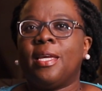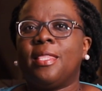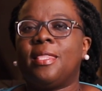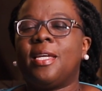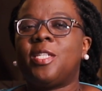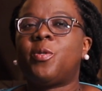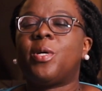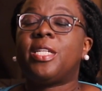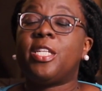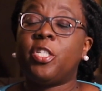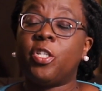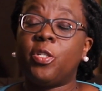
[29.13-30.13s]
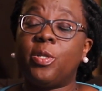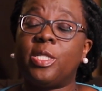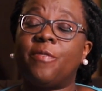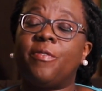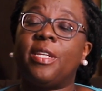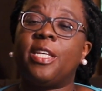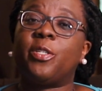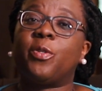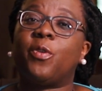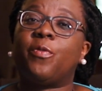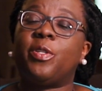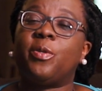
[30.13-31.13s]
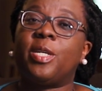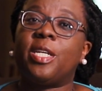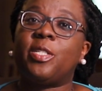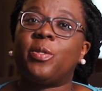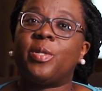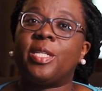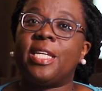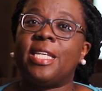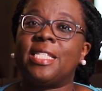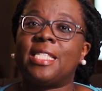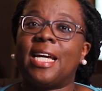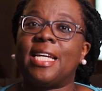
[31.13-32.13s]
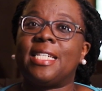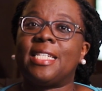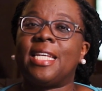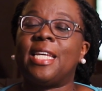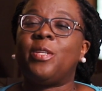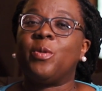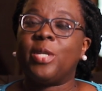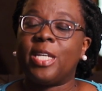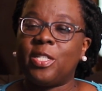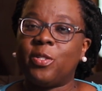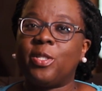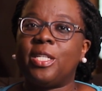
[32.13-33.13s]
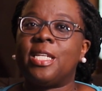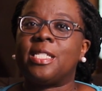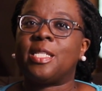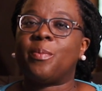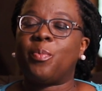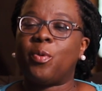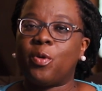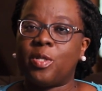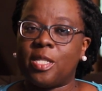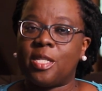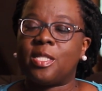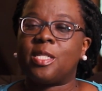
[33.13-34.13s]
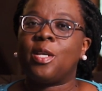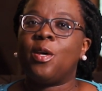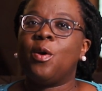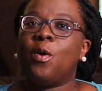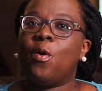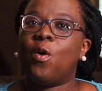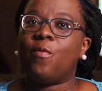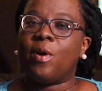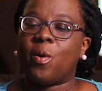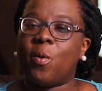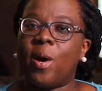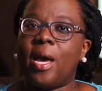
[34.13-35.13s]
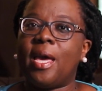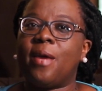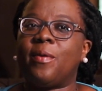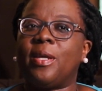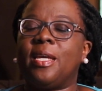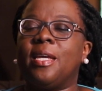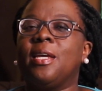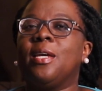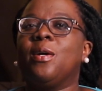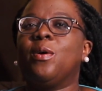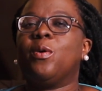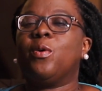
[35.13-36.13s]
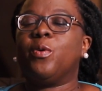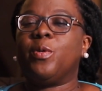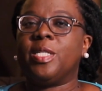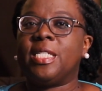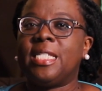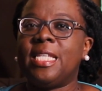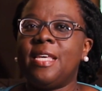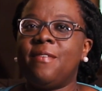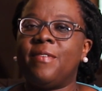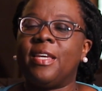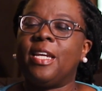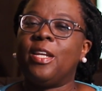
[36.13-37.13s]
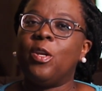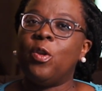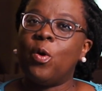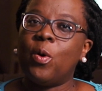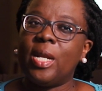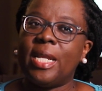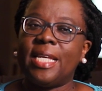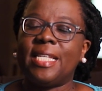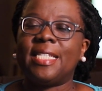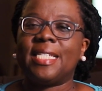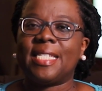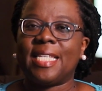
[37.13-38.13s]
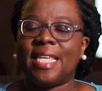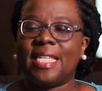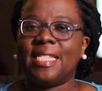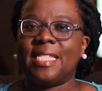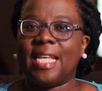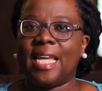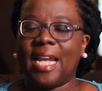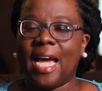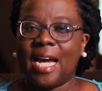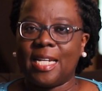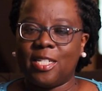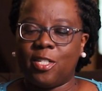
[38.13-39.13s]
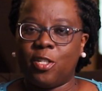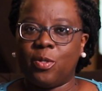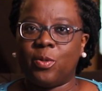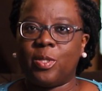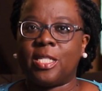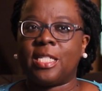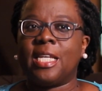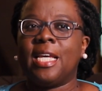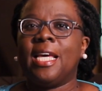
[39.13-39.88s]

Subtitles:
The traditional definition of education is that education is the process of acquiring or receiving knowledge, skills, and attitudes.